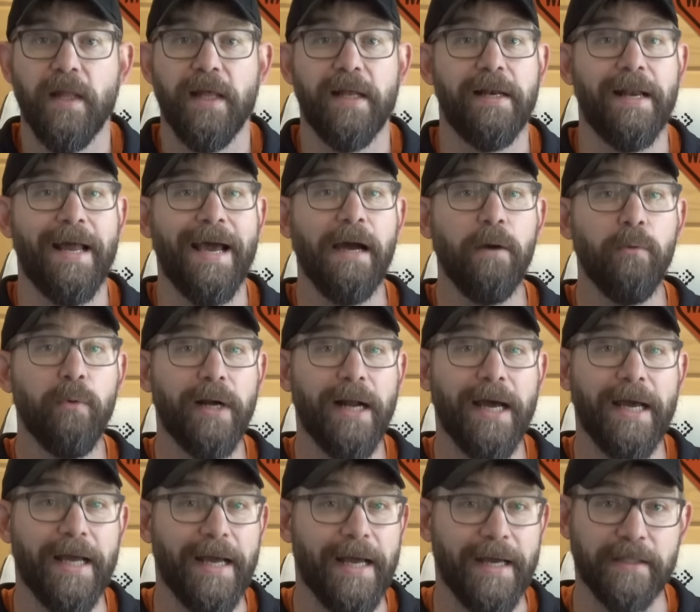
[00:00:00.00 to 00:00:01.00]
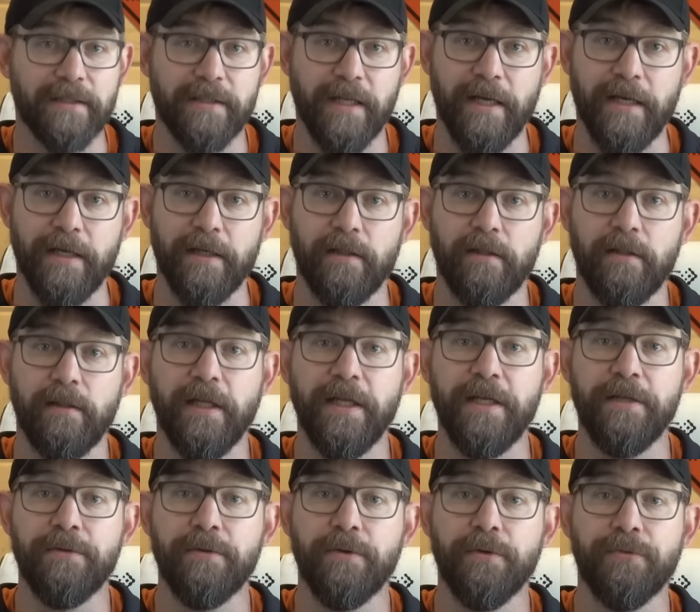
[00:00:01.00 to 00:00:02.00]
Now when I exhale,
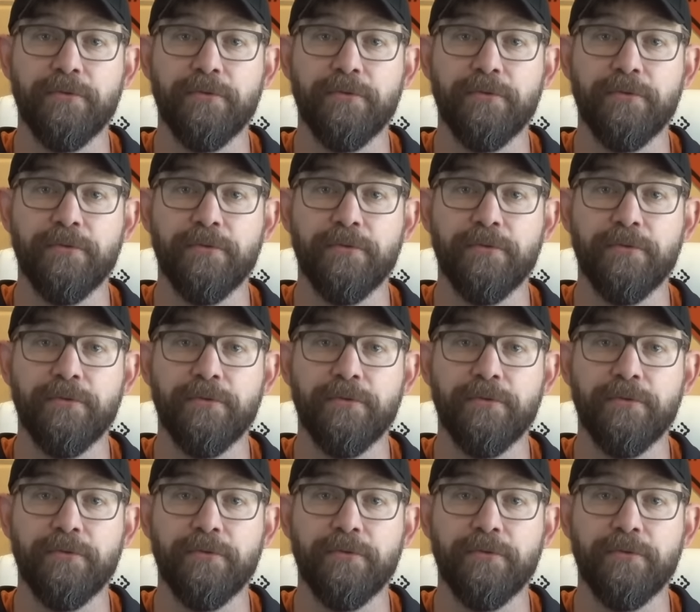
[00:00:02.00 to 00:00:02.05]
either